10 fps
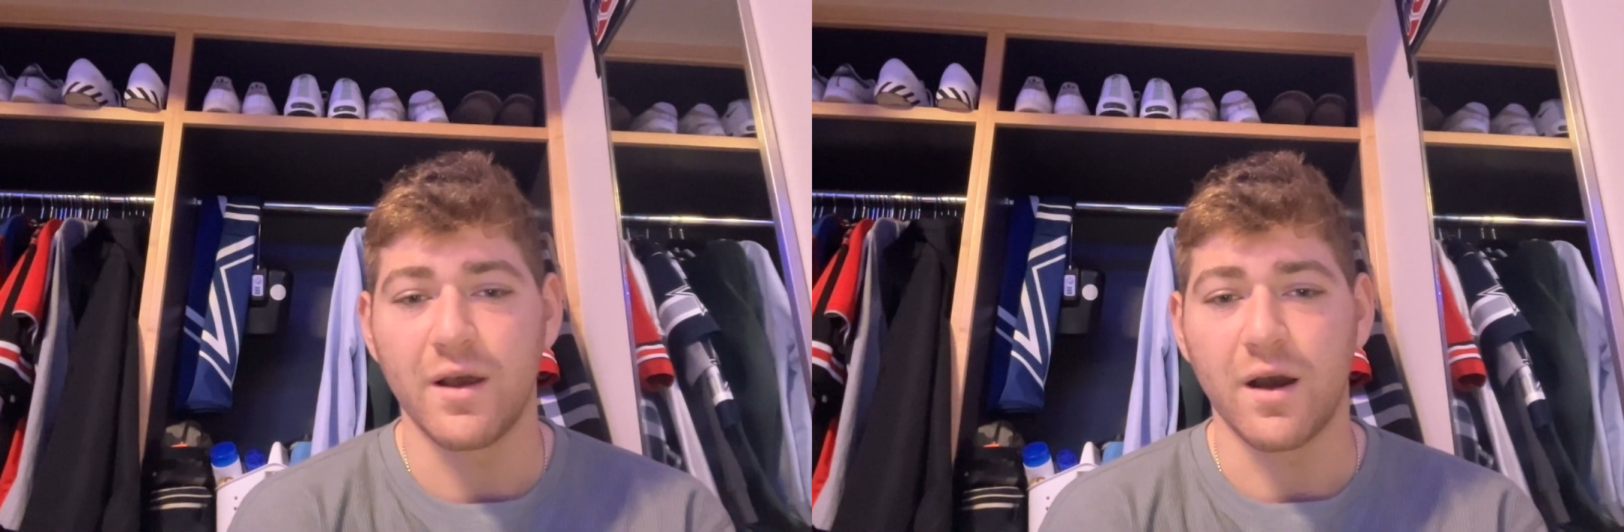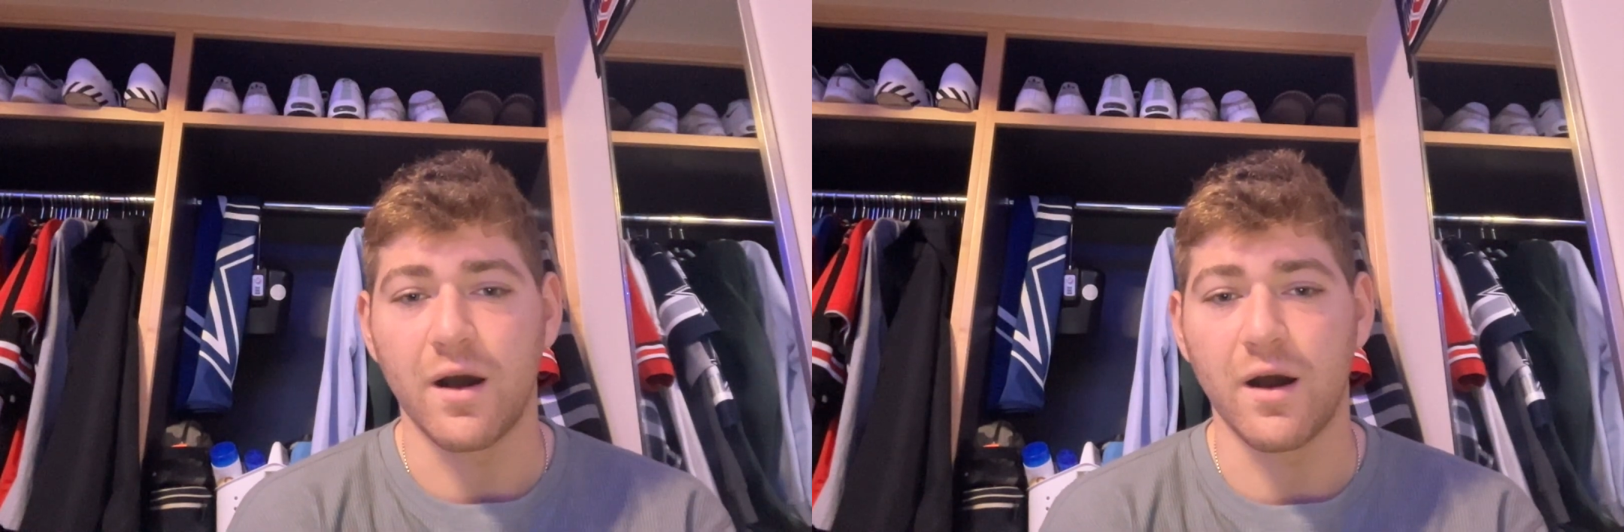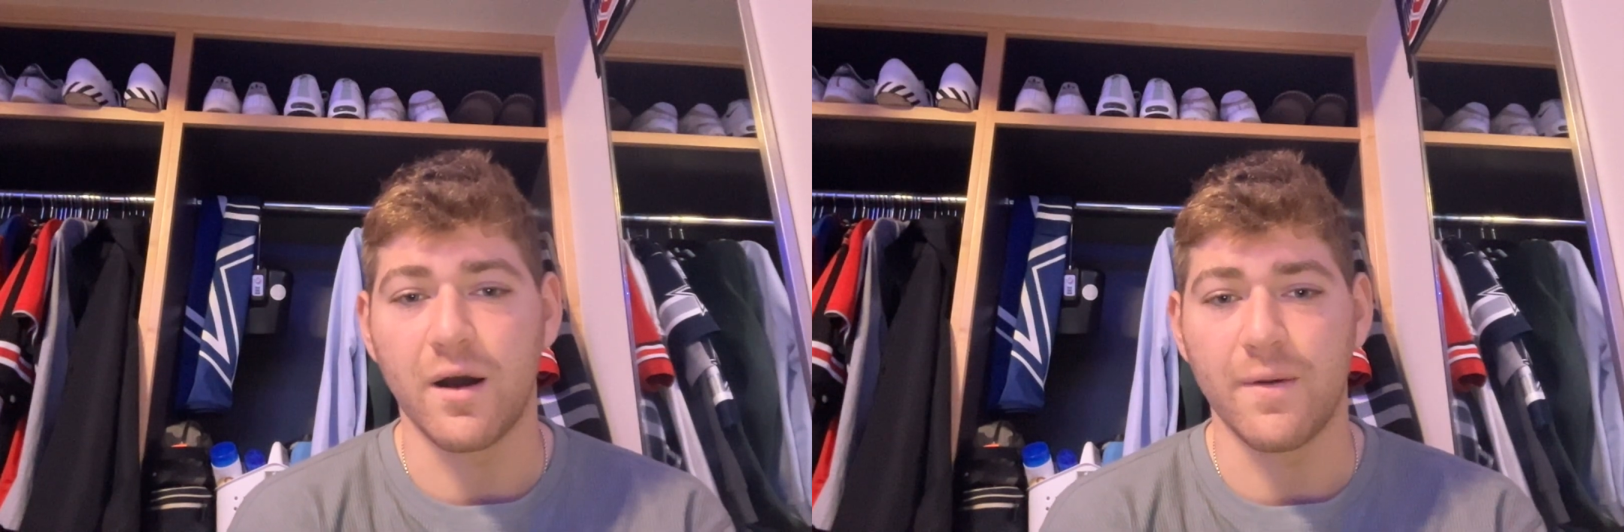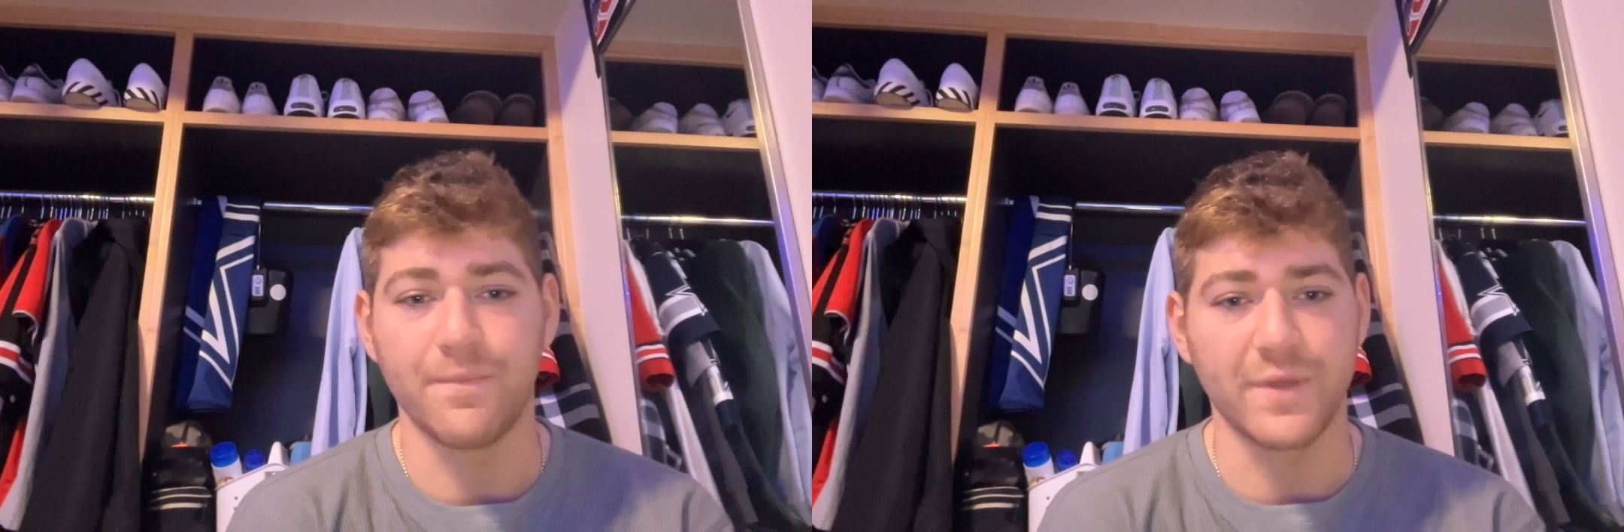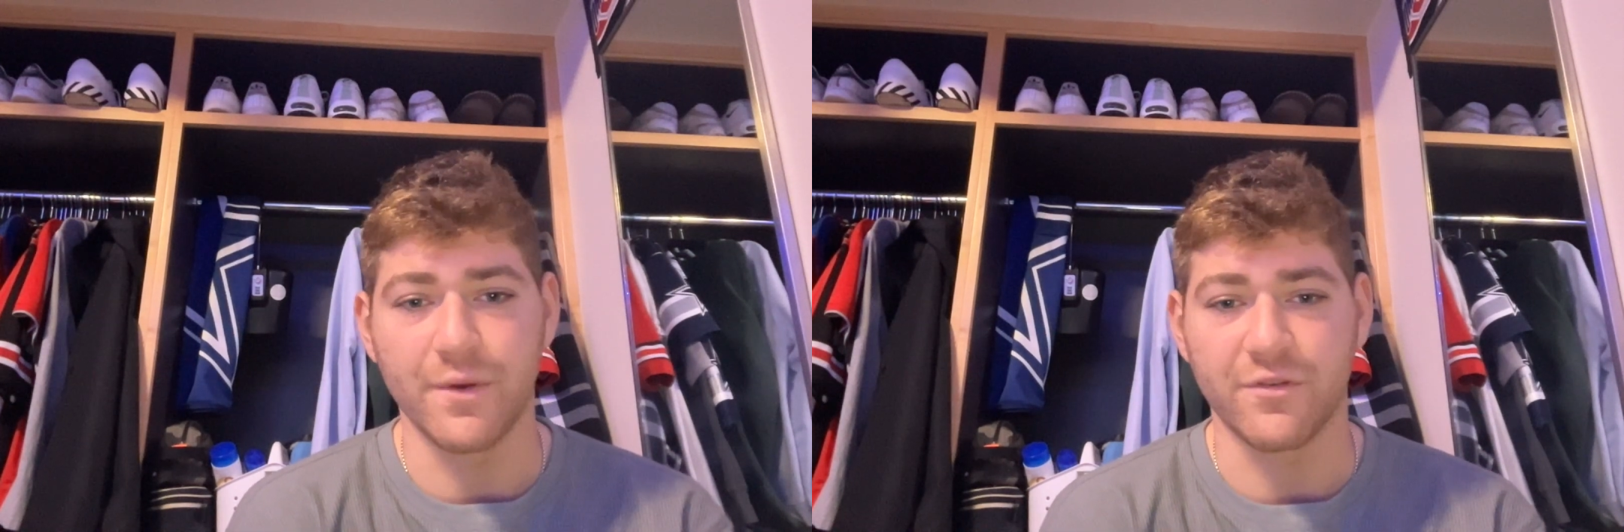
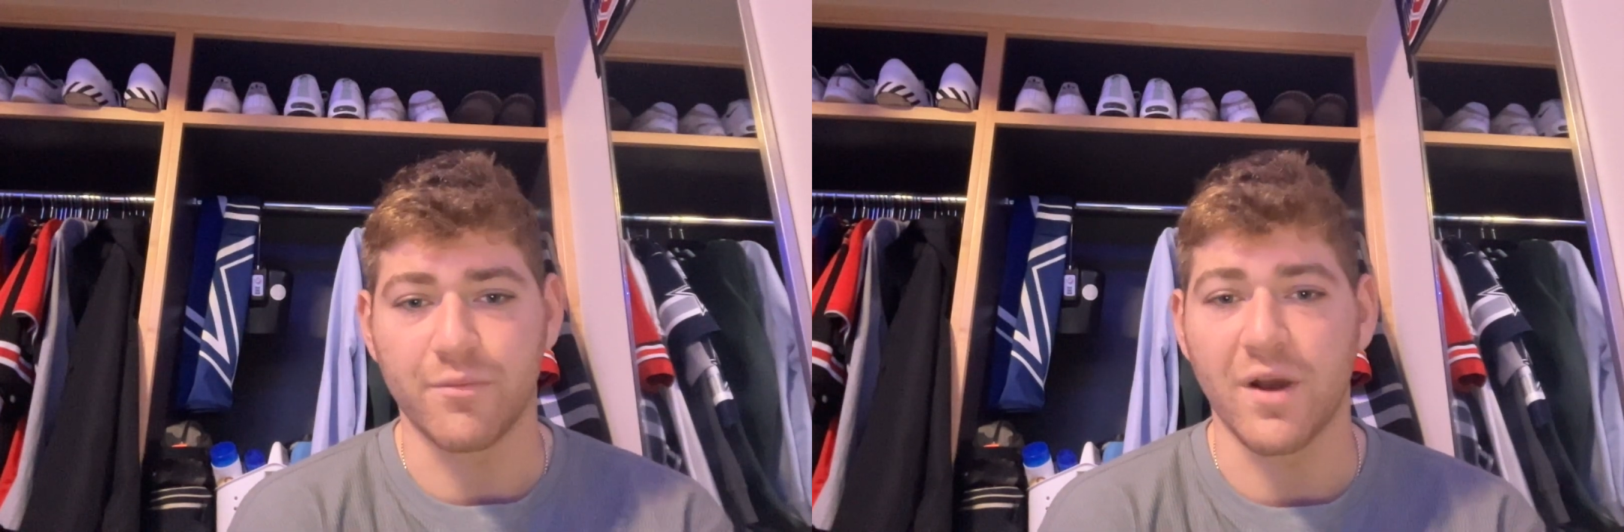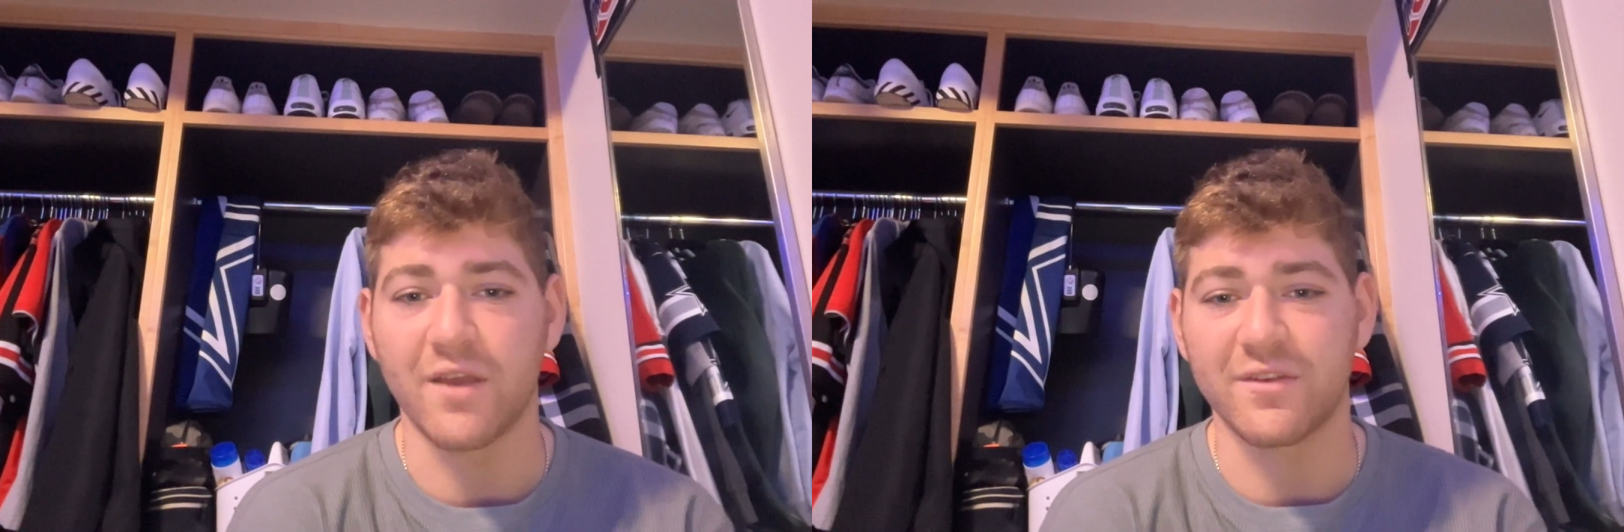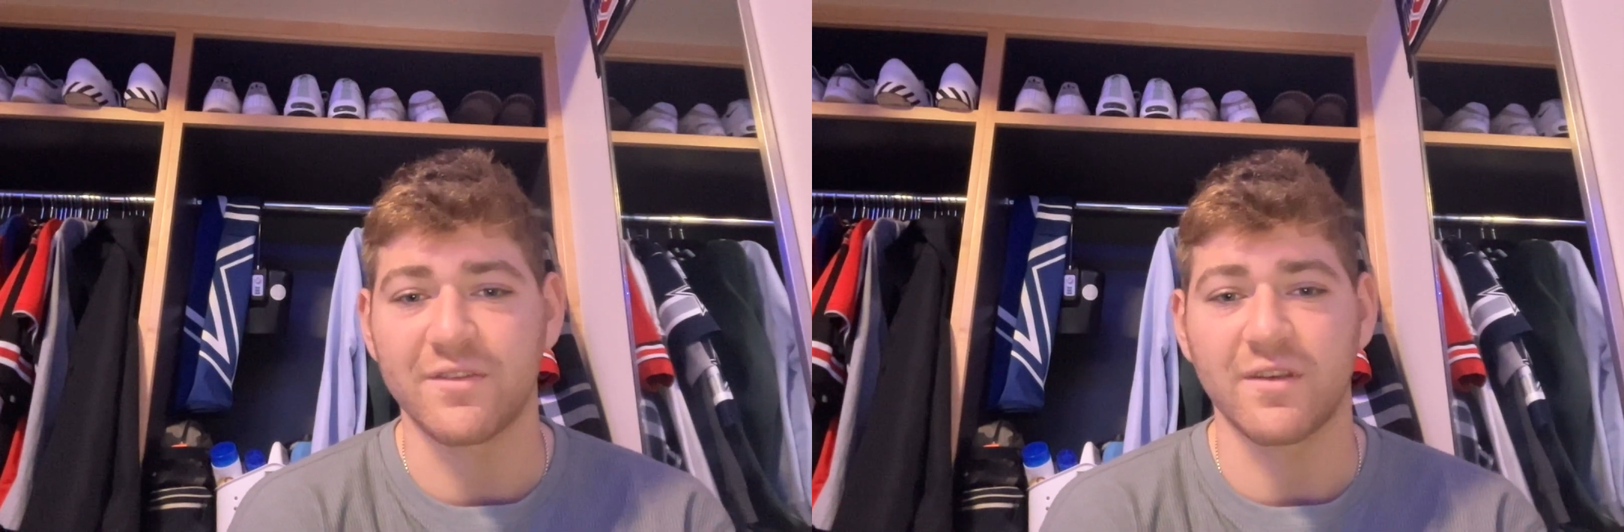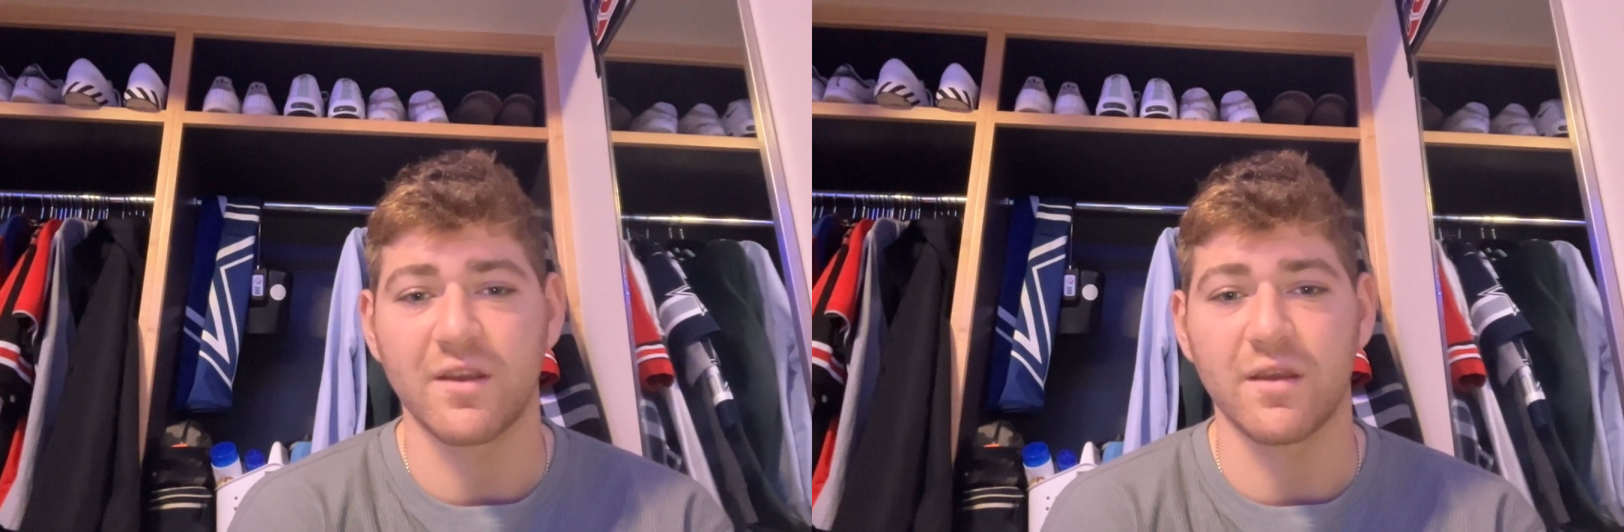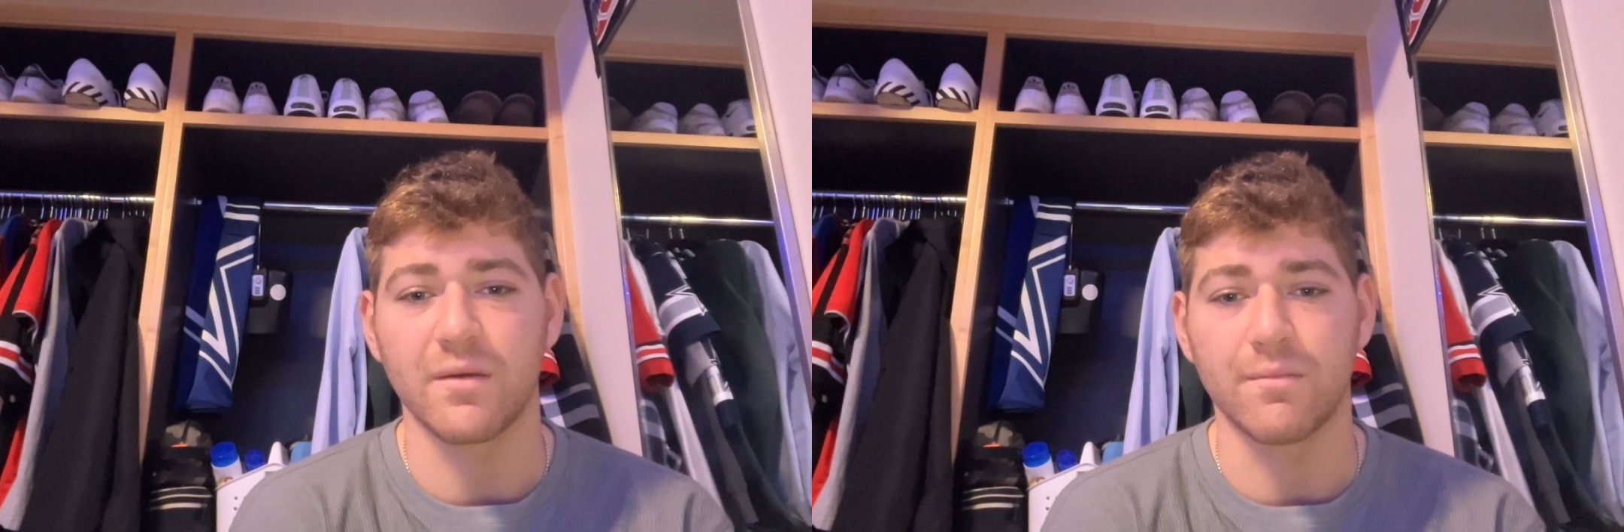It was surprising to
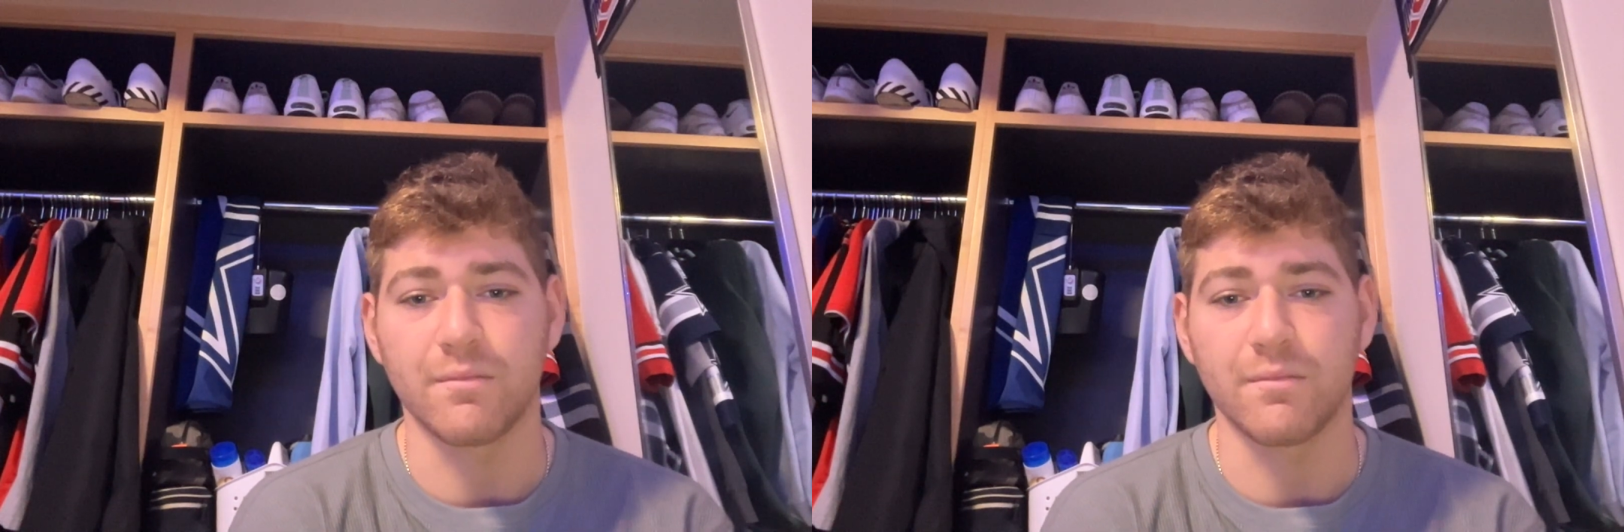see